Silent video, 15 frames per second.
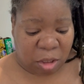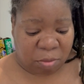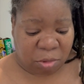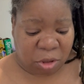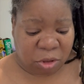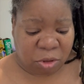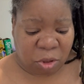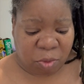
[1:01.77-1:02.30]

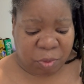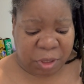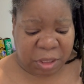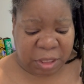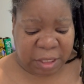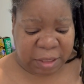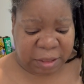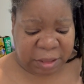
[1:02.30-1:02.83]
gonna go in
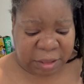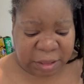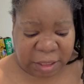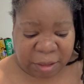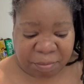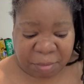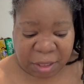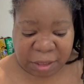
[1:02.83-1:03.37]
and at least
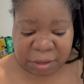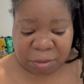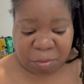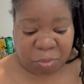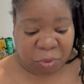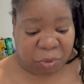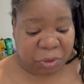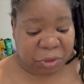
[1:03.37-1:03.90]
let my
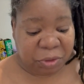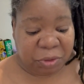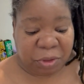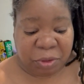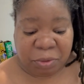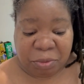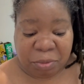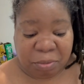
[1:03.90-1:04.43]
employer
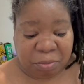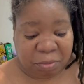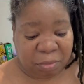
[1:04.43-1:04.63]
know